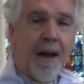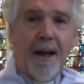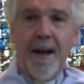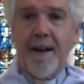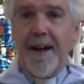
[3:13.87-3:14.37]

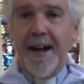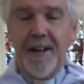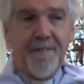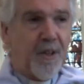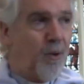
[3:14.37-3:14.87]

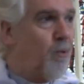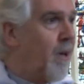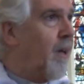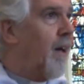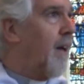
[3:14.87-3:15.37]
And if you
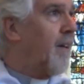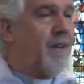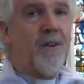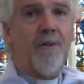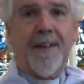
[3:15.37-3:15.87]

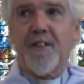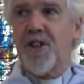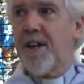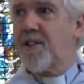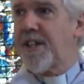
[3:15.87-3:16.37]
look around the
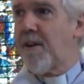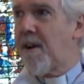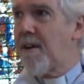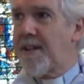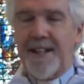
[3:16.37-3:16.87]
church, there
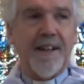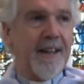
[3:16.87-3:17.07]
are little